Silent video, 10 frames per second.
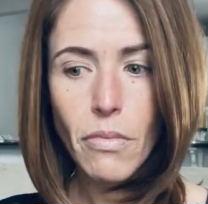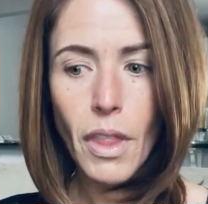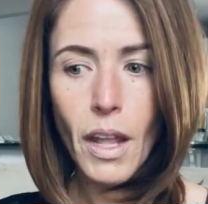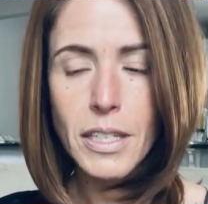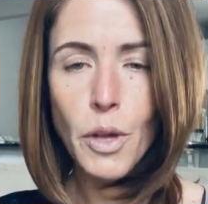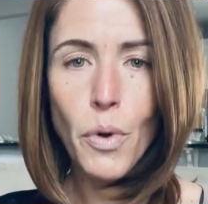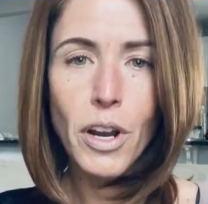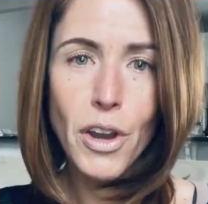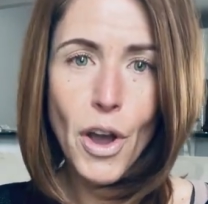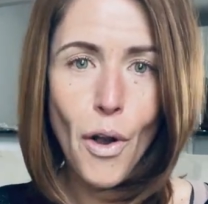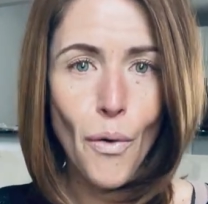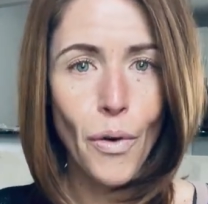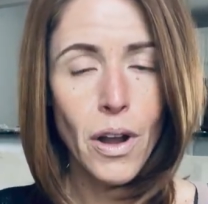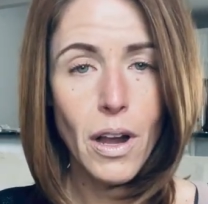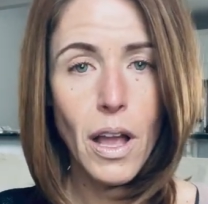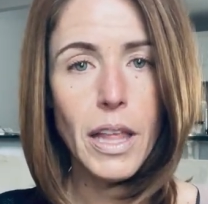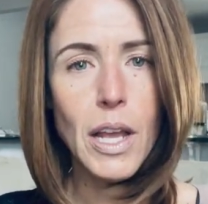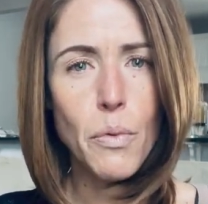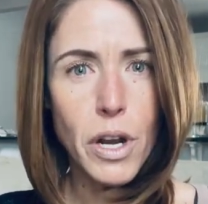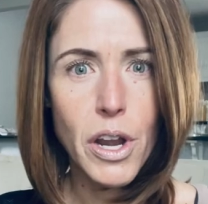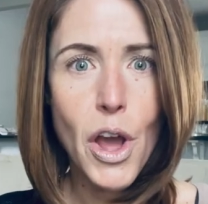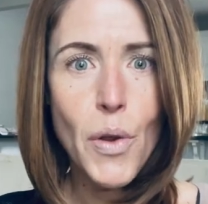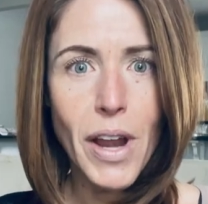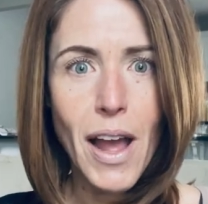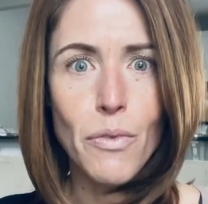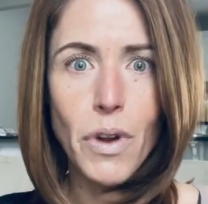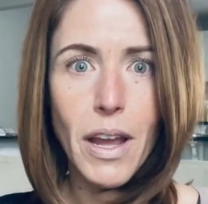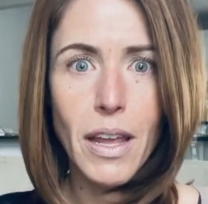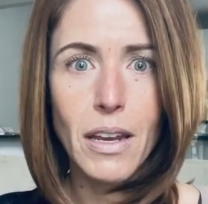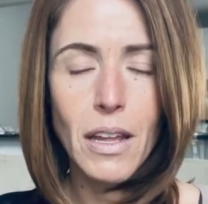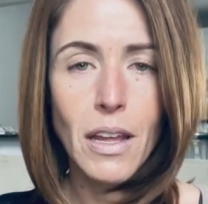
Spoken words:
because I want to know. Like, I want to know now, right?